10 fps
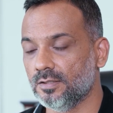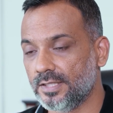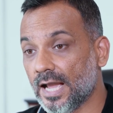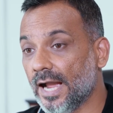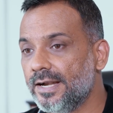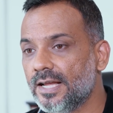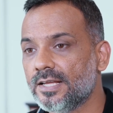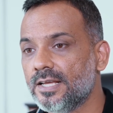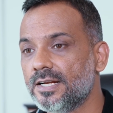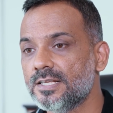The
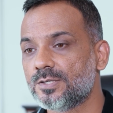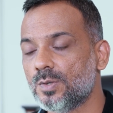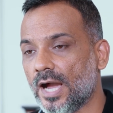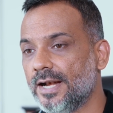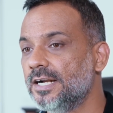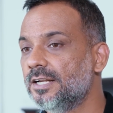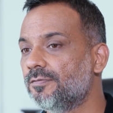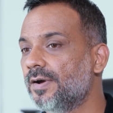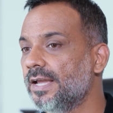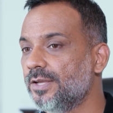idea here is to
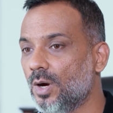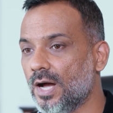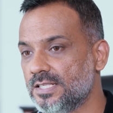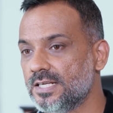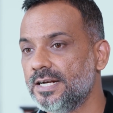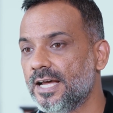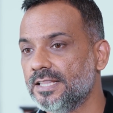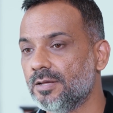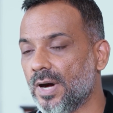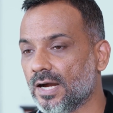identify your agenda
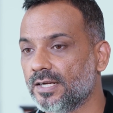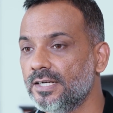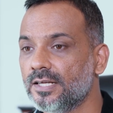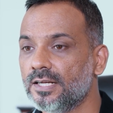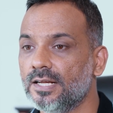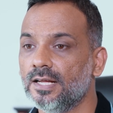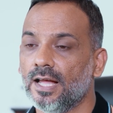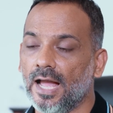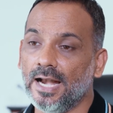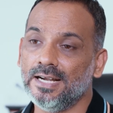in the market
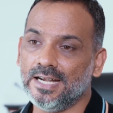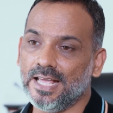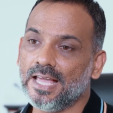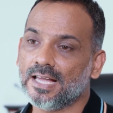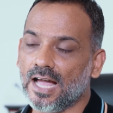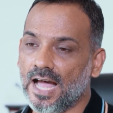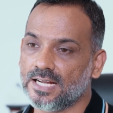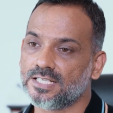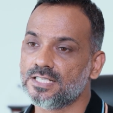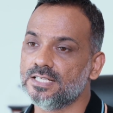and take
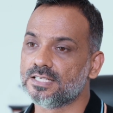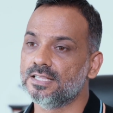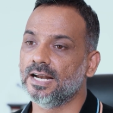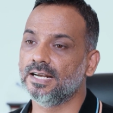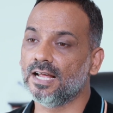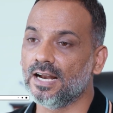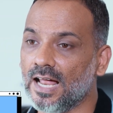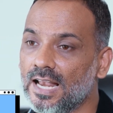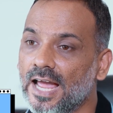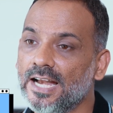actions that are
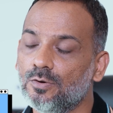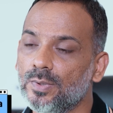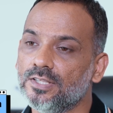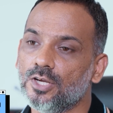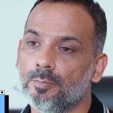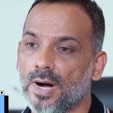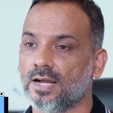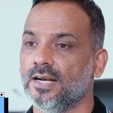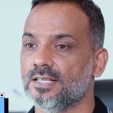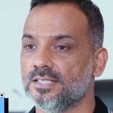aligned with your
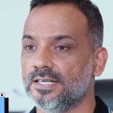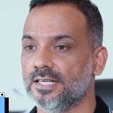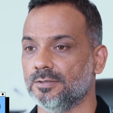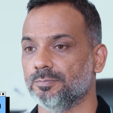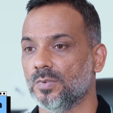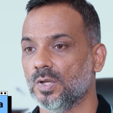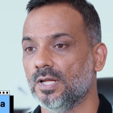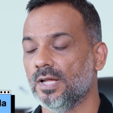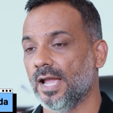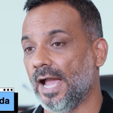market agenda
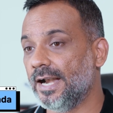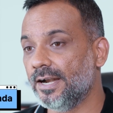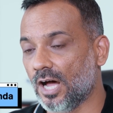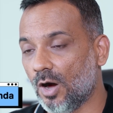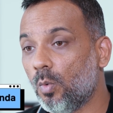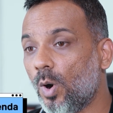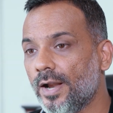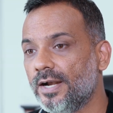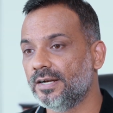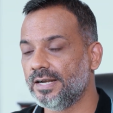and
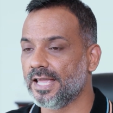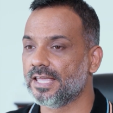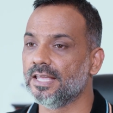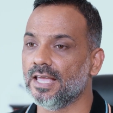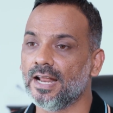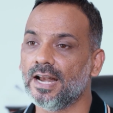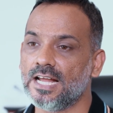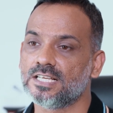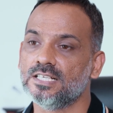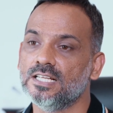avoid taking
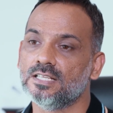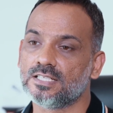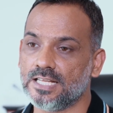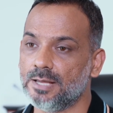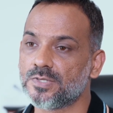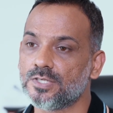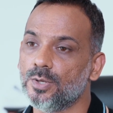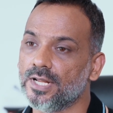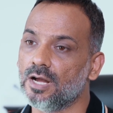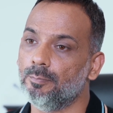irrational steps
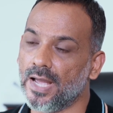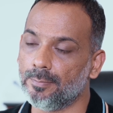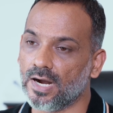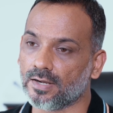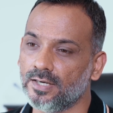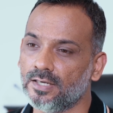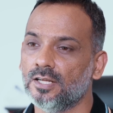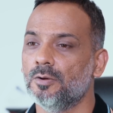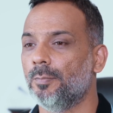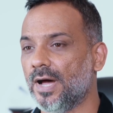during a bear market,
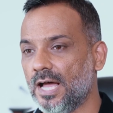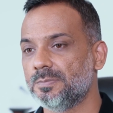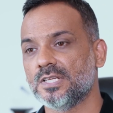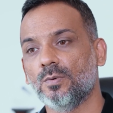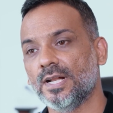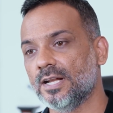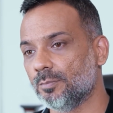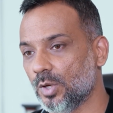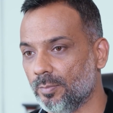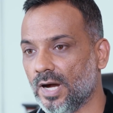perhaps even in
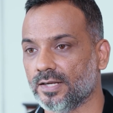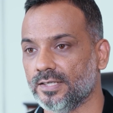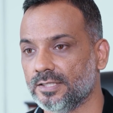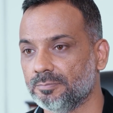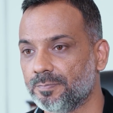a bull market.